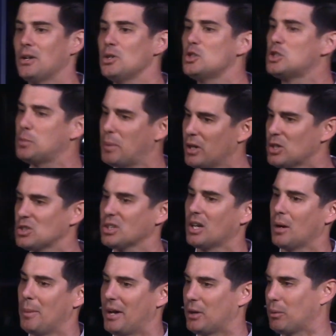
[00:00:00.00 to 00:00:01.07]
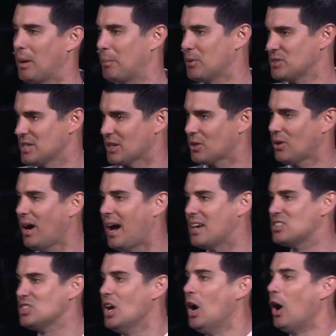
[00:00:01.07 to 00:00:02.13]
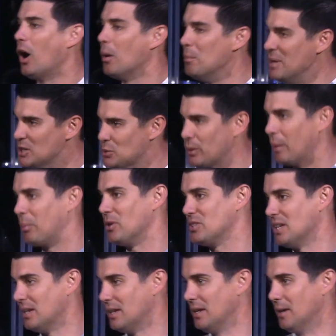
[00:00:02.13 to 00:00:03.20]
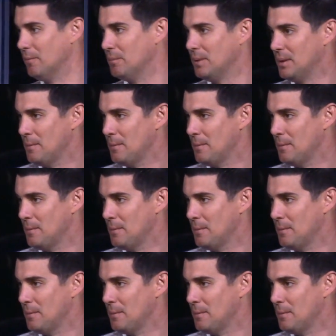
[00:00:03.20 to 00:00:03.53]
you spiritually are about to represent Christ or misrepresent Him.